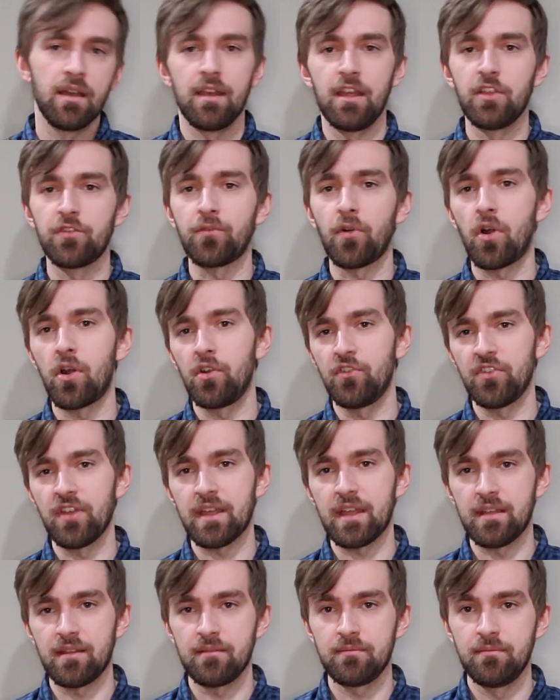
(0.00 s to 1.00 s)
as far as
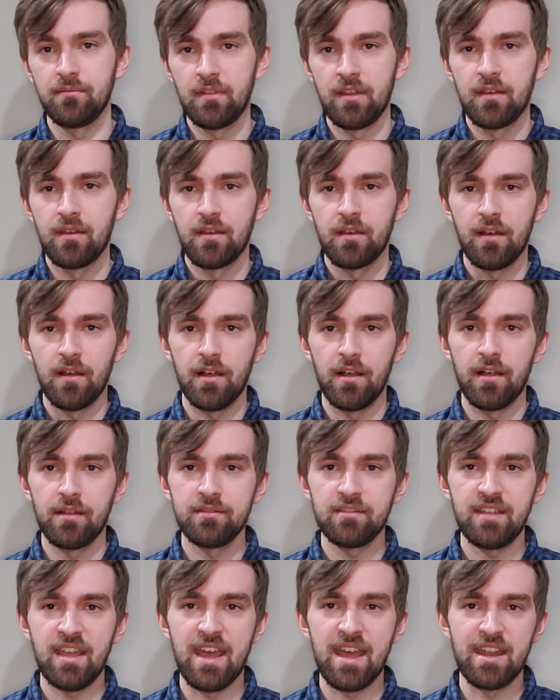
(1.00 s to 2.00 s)
like a
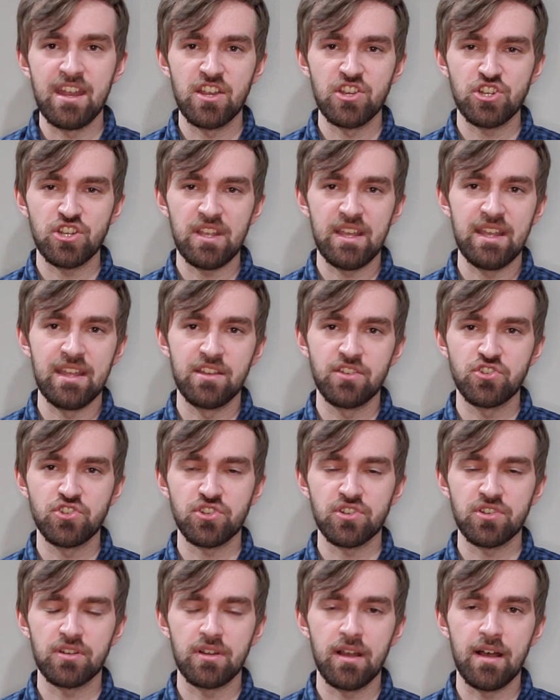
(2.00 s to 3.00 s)
10-ish
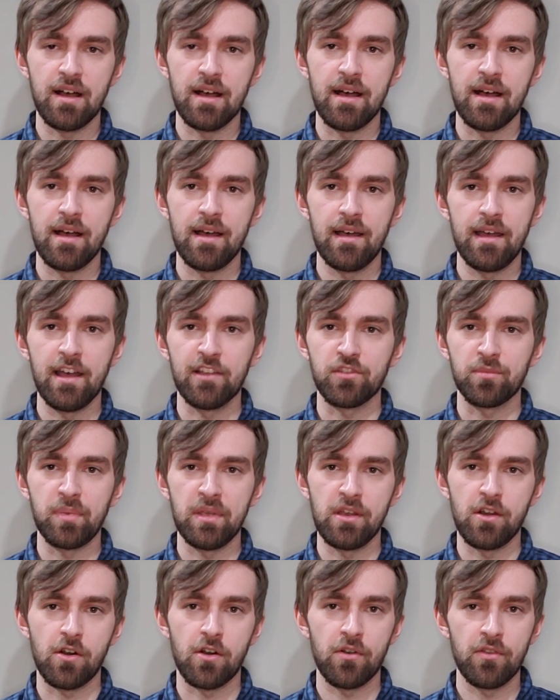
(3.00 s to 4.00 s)
inch
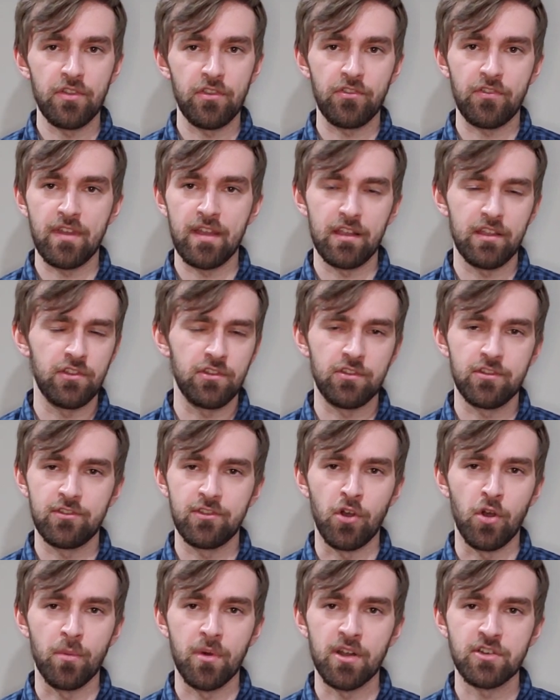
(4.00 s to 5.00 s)
SBR, this thing is
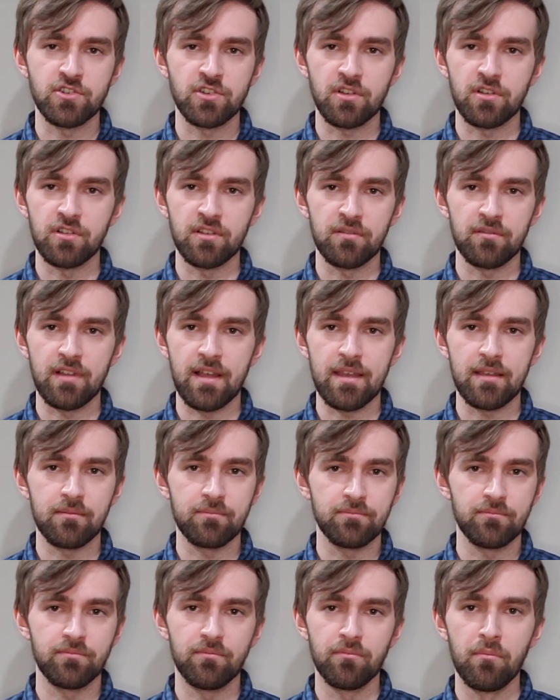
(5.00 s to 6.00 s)
so much like
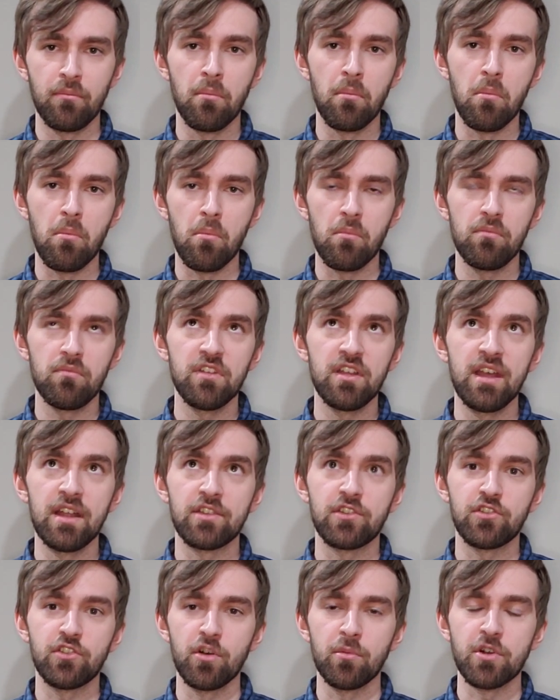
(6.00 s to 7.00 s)

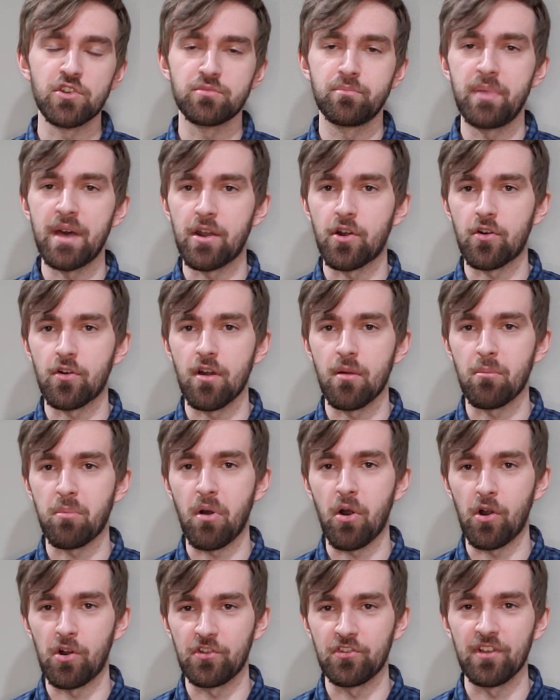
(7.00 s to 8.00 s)
it's so much better on
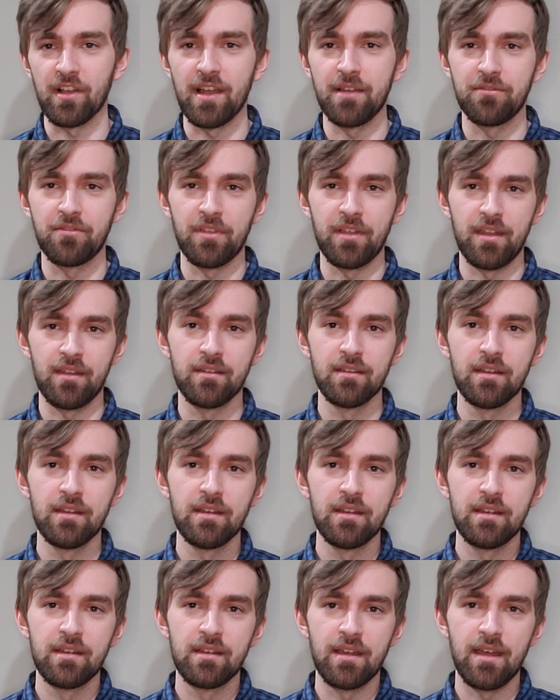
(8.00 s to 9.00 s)
parts life than
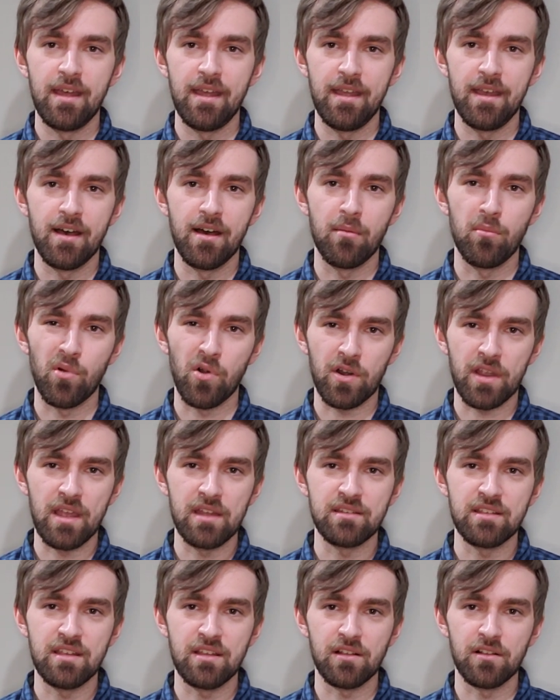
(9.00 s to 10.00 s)
a Mark
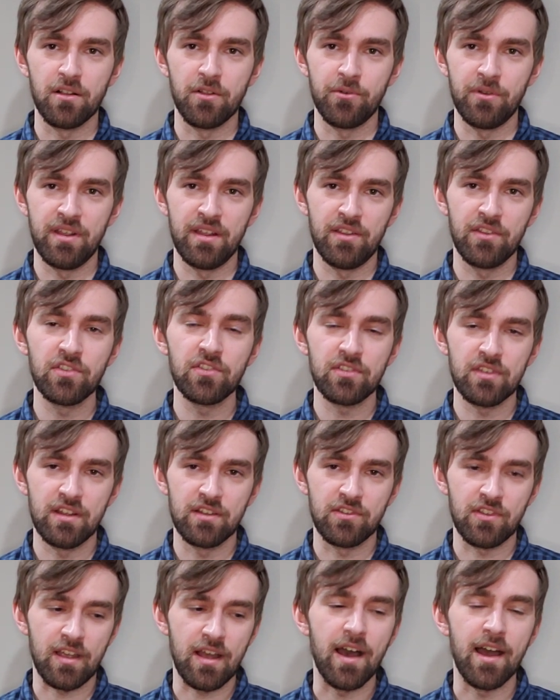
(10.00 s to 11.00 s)
18 clone is.
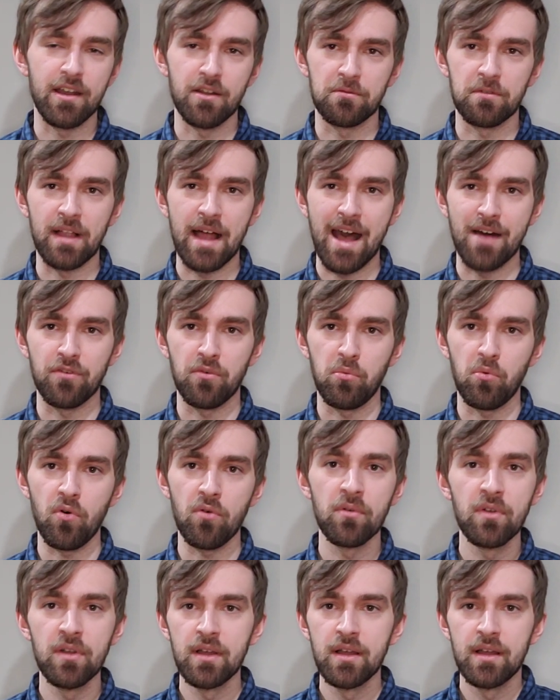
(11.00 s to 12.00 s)
It's kind of
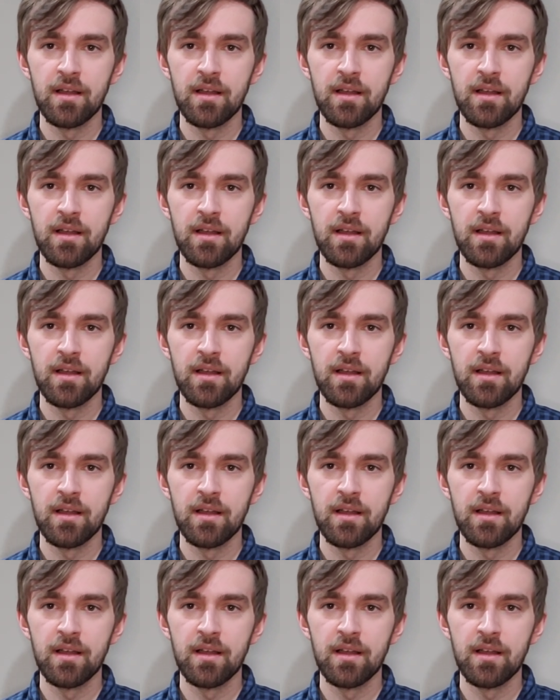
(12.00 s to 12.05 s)
laughable.